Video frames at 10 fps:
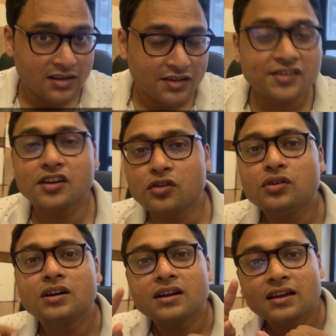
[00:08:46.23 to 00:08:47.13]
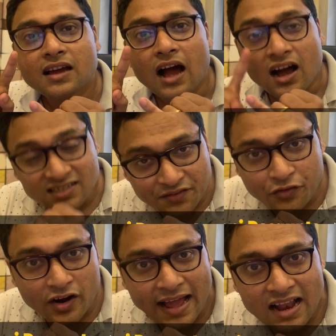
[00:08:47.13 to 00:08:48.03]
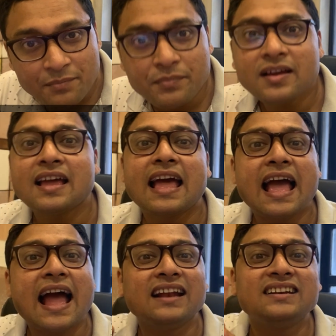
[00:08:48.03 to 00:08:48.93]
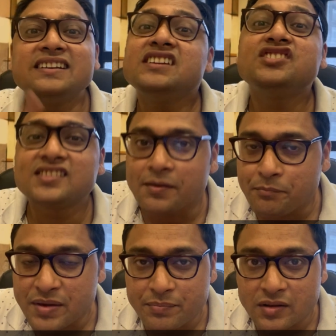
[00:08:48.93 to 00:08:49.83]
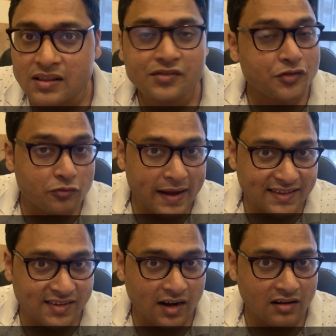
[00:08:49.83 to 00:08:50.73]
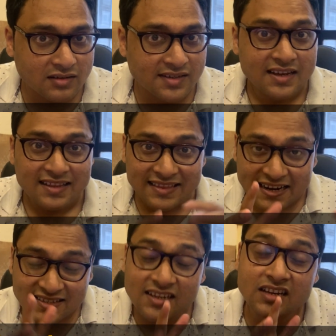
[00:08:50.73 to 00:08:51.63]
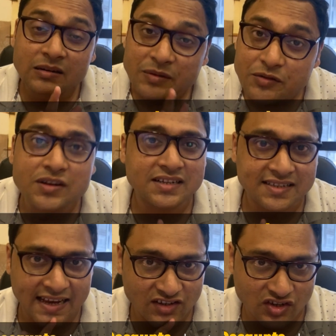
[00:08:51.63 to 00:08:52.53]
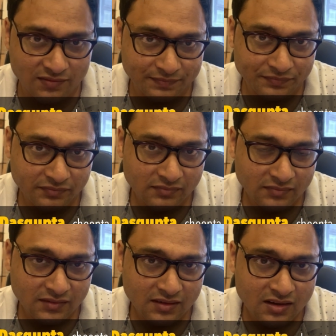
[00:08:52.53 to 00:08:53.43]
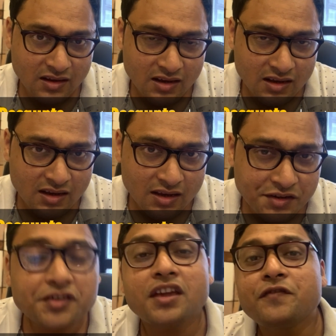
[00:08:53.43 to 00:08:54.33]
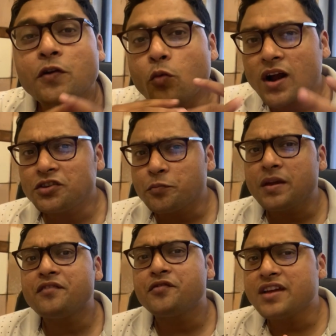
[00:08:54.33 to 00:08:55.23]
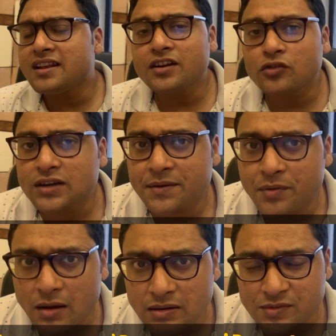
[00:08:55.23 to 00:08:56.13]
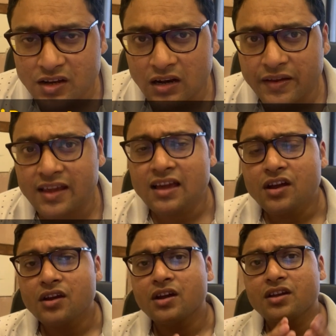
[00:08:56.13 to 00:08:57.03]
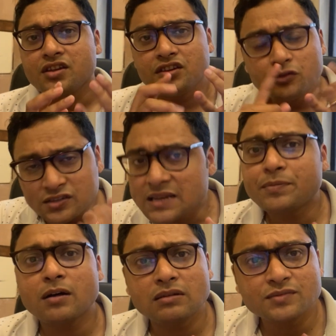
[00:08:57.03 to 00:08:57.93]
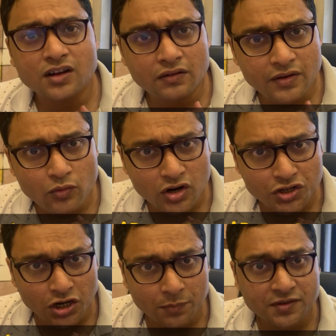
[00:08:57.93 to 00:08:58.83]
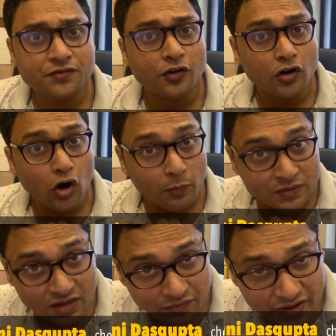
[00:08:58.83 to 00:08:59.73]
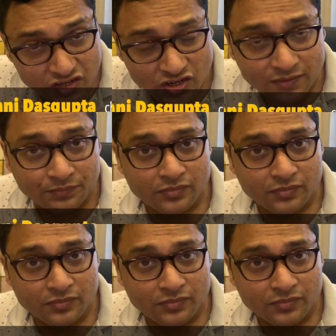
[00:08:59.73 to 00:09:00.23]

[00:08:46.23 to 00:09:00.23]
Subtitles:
So ask for help and teach some people through math circles. That's the community section. So if you want to be really good at problem solving, use the problem solving workshops for observation,